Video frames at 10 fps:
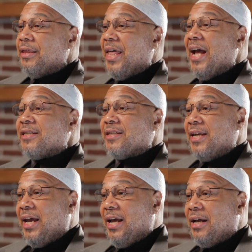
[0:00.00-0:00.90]
That
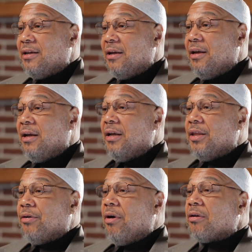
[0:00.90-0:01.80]
said,
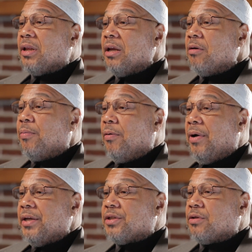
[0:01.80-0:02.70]
there are clear
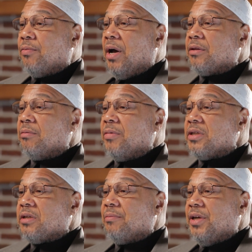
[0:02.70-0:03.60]
points throughout the
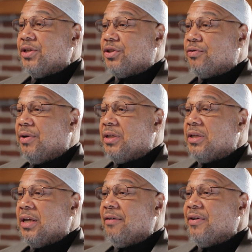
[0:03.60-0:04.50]
Muslim history
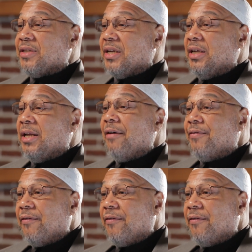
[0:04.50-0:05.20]
to give us enough